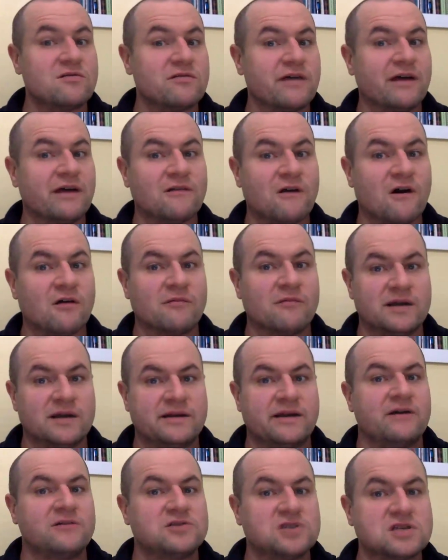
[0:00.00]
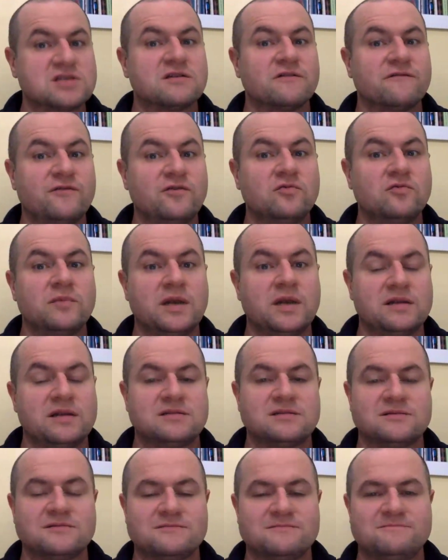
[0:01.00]
you that long by now, just a few
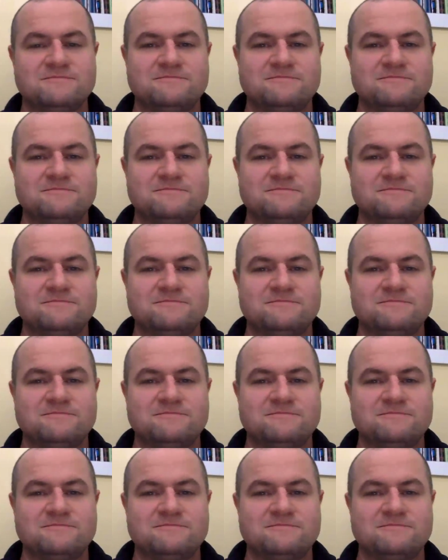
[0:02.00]
minutes.